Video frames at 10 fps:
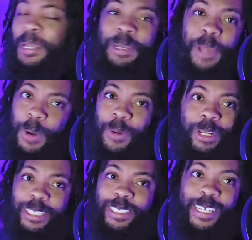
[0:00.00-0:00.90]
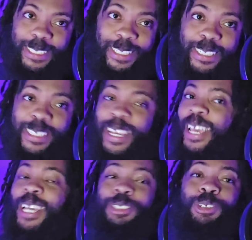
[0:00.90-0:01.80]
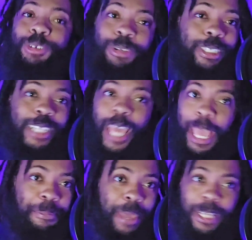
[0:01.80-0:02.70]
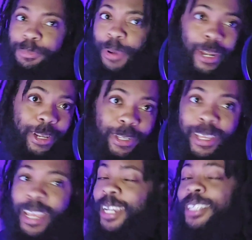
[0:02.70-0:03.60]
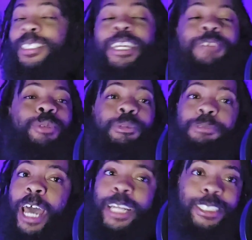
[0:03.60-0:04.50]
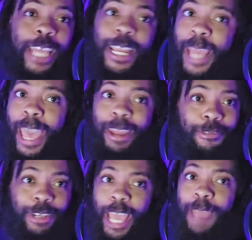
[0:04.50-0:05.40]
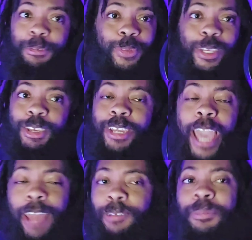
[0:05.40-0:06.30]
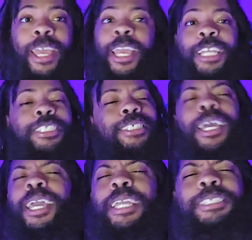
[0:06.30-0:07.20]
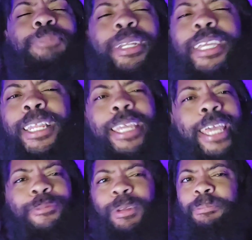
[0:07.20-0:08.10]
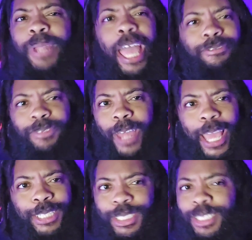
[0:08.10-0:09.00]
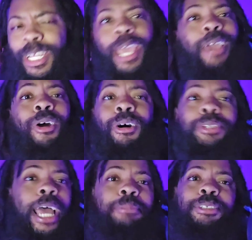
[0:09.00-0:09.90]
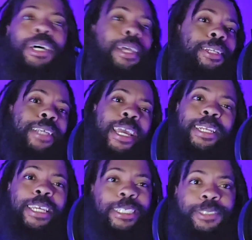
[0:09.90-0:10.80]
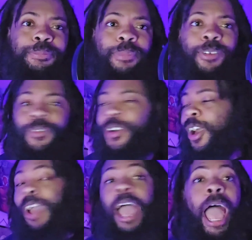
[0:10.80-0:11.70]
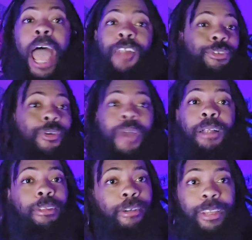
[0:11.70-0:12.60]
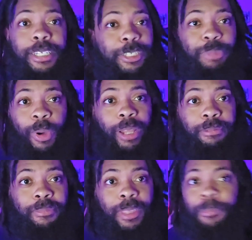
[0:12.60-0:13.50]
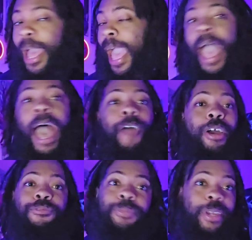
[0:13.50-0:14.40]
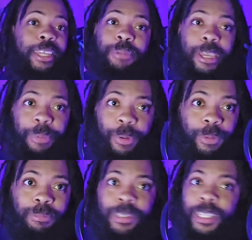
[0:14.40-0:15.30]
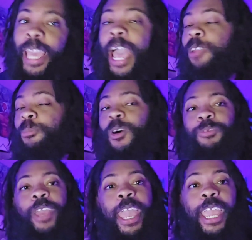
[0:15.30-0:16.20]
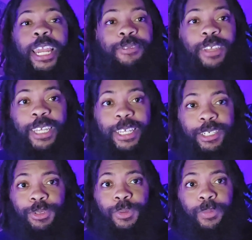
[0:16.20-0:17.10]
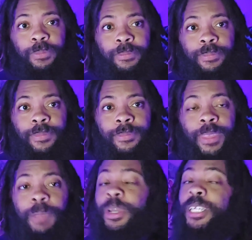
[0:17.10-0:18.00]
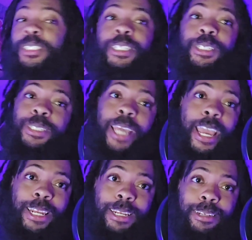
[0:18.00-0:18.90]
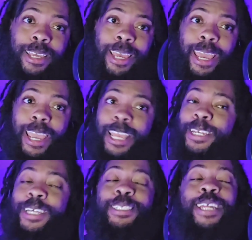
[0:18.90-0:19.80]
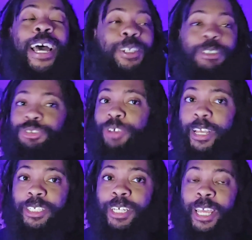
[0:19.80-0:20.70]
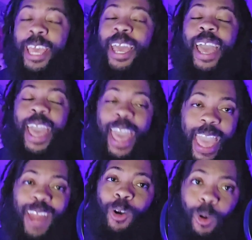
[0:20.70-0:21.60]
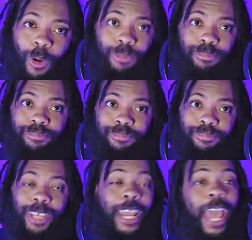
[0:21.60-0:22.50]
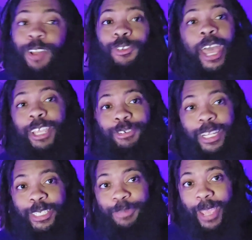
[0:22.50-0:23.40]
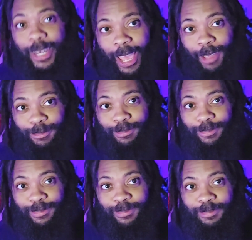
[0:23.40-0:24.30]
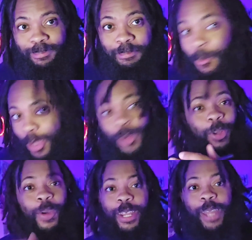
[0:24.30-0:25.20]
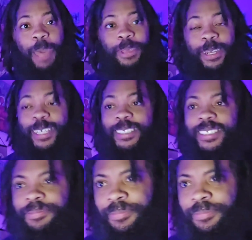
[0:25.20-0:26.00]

No, in this instance, Sukuna's the apex predator because he will not stay down. Every time you think he got him, he's been getting hit with black flashes and all types of other techniques for I don't know how long at this point, by however many people. Count them off your hand if you need to. But he's still standing and he does not look stressed at all. And I don't know how you take this man down. But we're going to go ahead and hop into this.